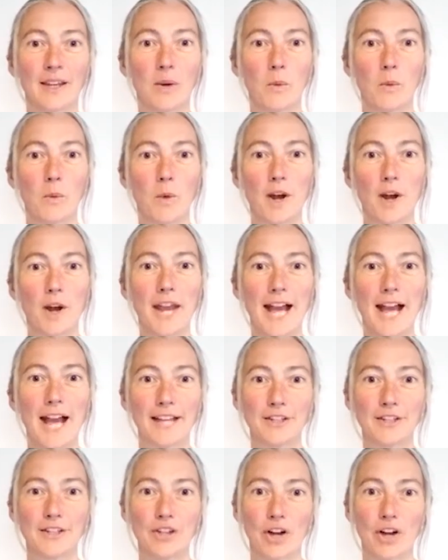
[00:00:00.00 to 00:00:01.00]
One
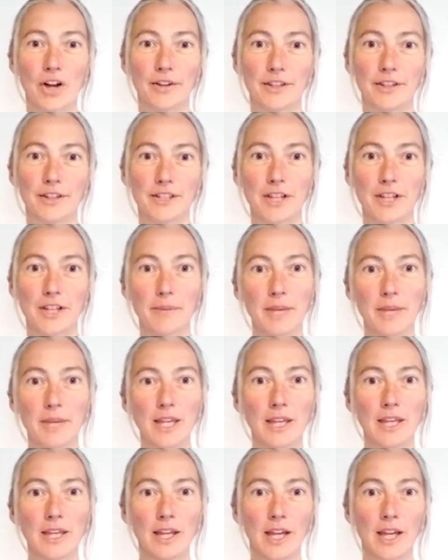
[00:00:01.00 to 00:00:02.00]
hand on the
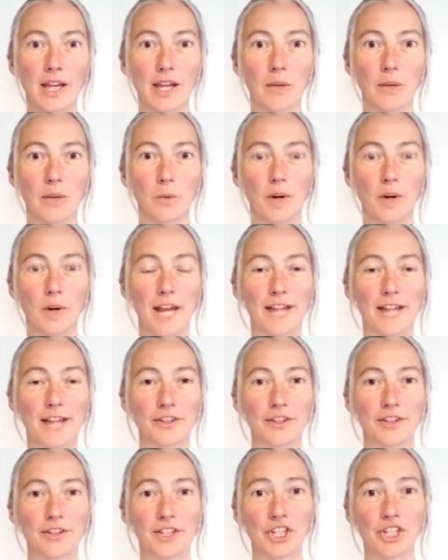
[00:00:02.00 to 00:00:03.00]
tummy and one hand
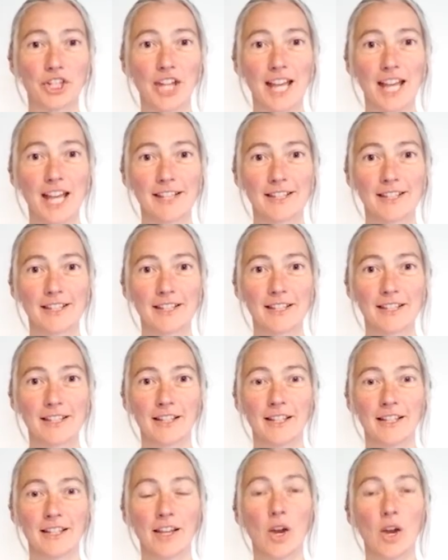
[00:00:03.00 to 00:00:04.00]
on the chest,
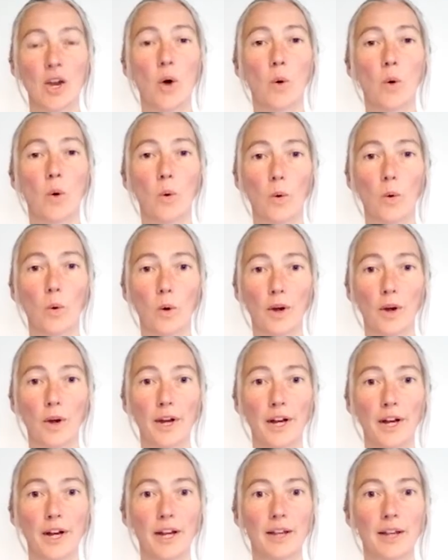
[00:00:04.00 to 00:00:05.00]

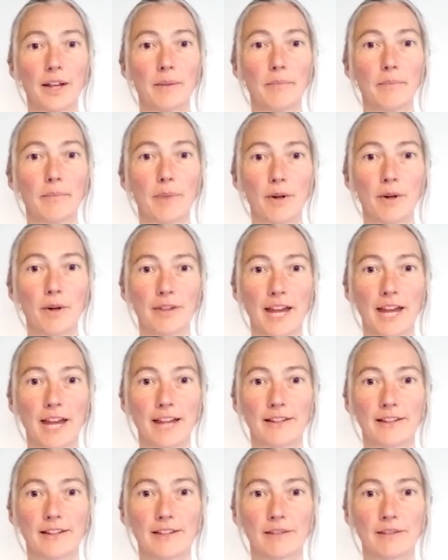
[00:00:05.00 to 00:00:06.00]
or both
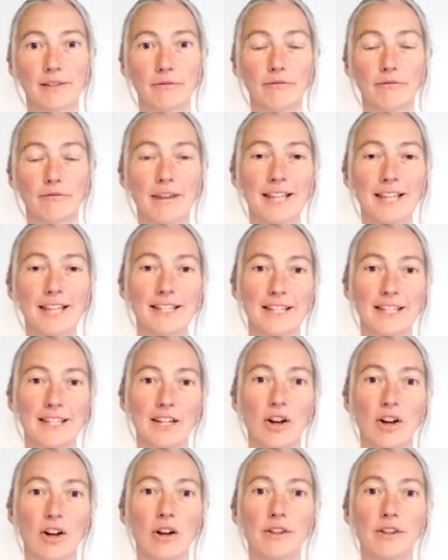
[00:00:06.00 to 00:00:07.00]
hands
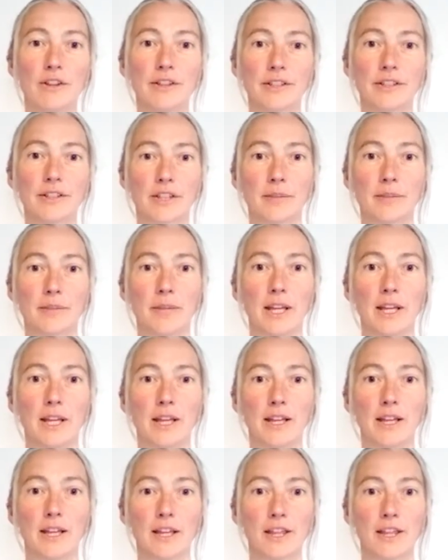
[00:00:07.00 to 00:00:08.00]
resting on the tummy,
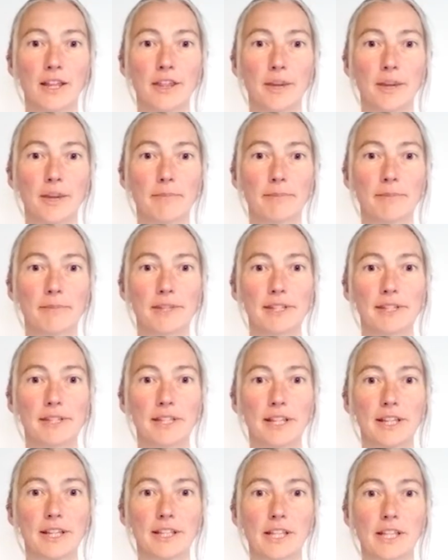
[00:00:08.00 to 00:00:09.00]
thumbs
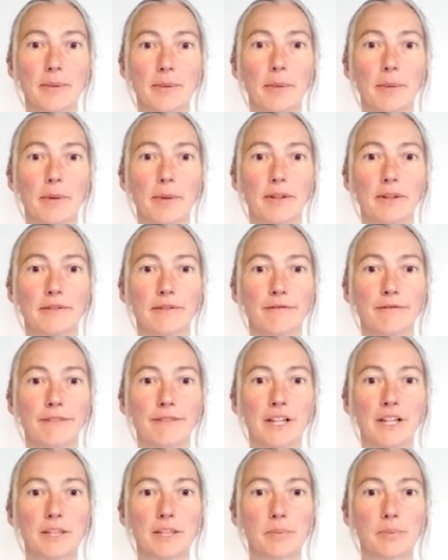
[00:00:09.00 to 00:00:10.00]
near the tummy button,
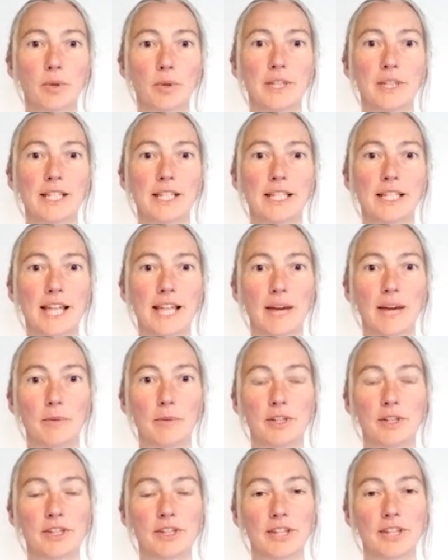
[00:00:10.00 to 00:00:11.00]
fingers pointing
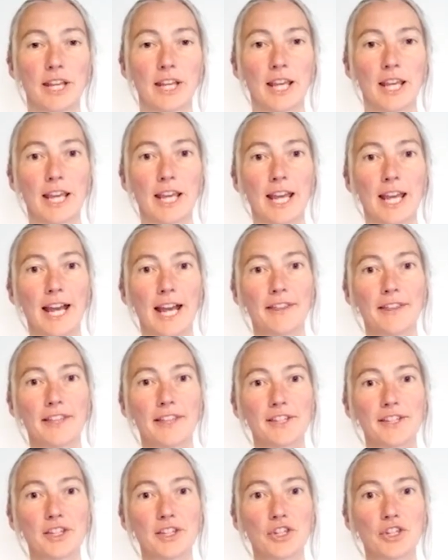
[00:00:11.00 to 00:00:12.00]
downwards. And
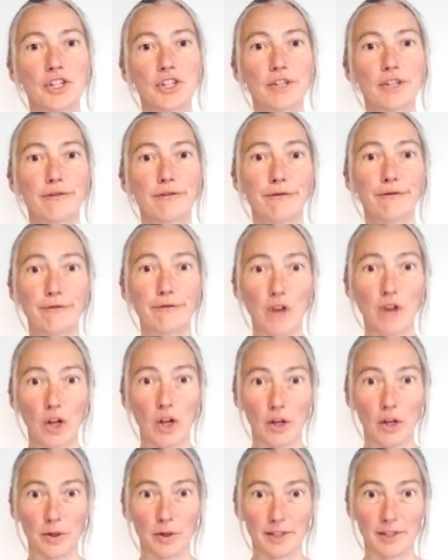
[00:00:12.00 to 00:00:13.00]
this is just to
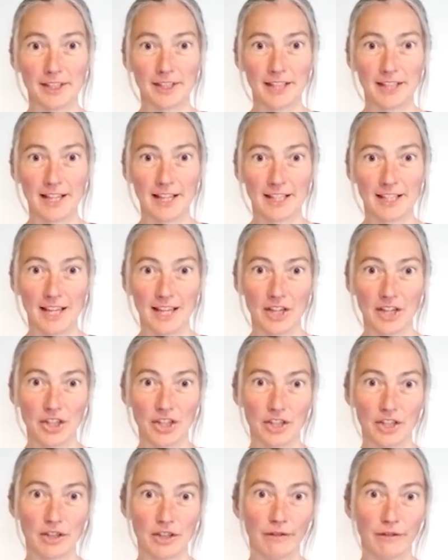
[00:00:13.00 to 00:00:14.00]
follow the
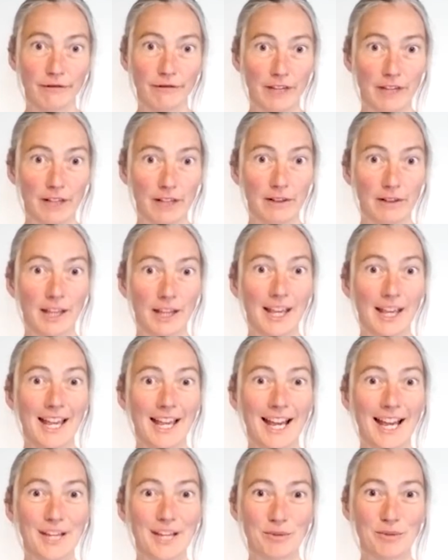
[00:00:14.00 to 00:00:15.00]
sensations you feel
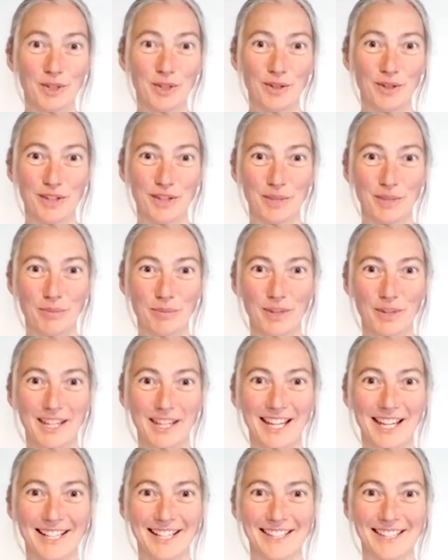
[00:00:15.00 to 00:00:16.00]
as we do this
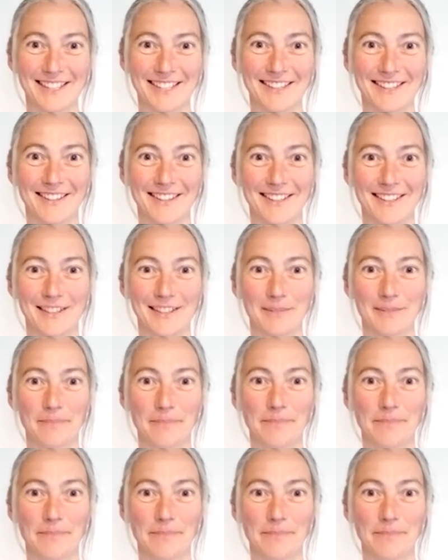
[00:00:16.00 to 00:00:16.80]
breathing exercise.